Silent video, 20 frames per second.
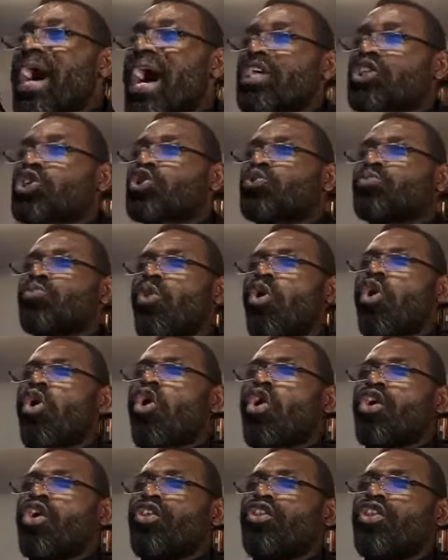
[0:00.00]
are
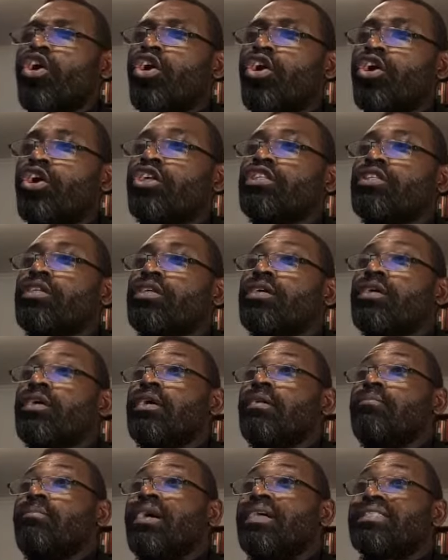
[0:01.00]
small on earth,
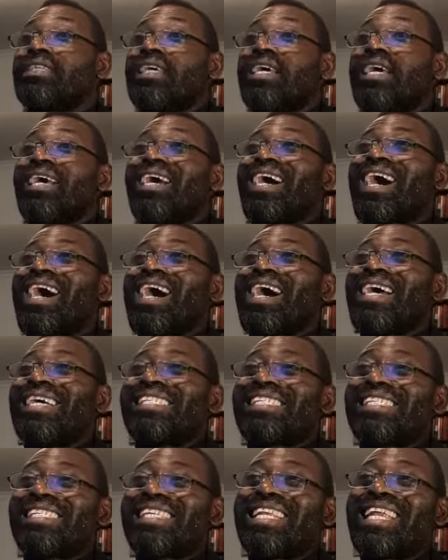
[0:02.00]
but they are
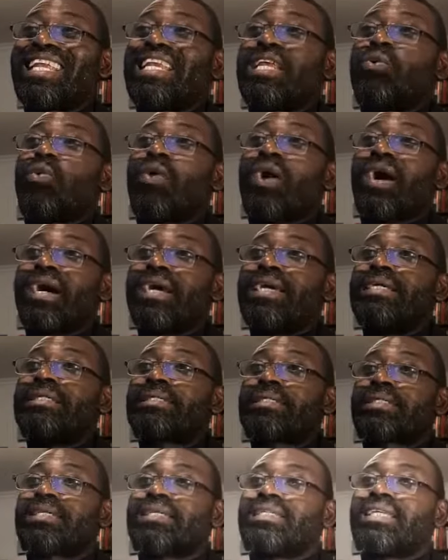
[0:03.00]
exceedingly wise.